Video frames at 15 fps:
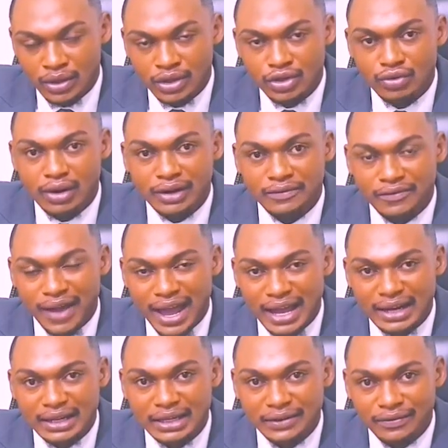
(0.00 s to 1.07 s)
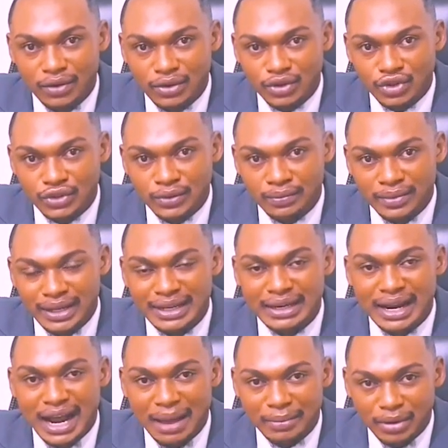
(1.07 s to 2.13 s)
You can file a divorce
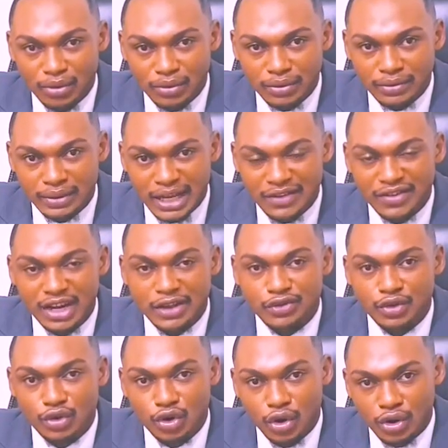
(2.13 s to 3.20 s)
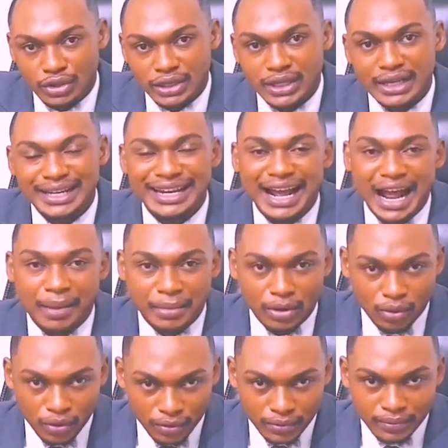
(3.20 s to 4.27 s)
in Cameroon even if you're not in
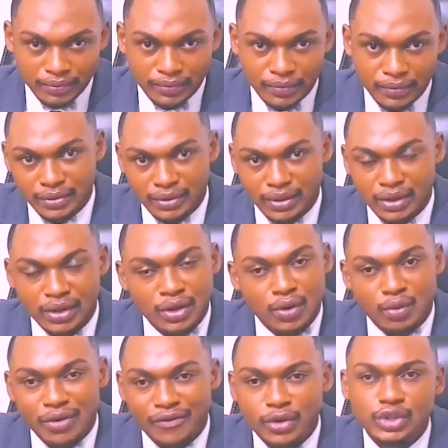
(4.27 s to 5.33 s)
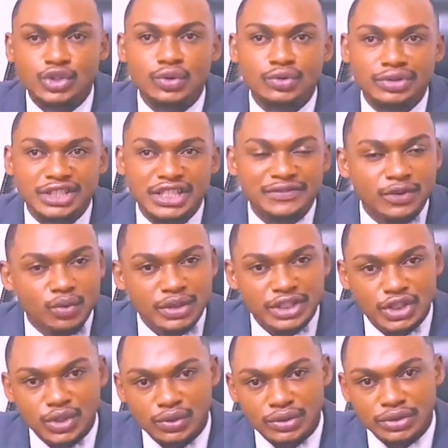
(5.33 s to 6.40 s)
Cameroon. We've also received
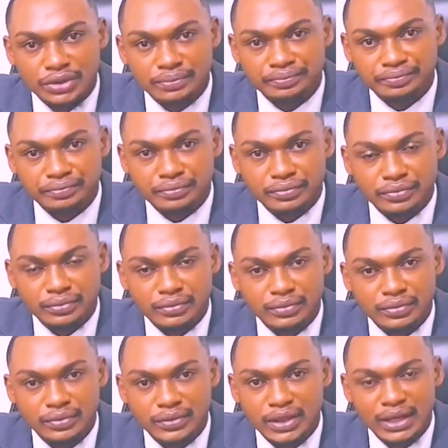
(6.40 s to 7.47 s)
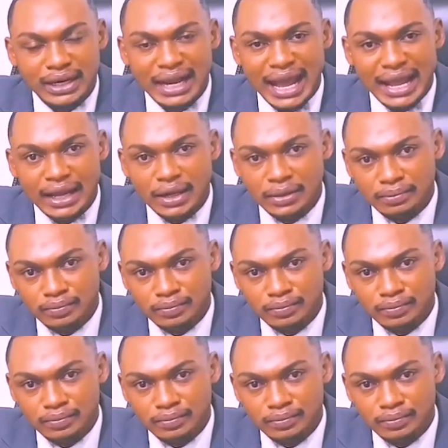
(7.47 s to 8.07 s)
questions like,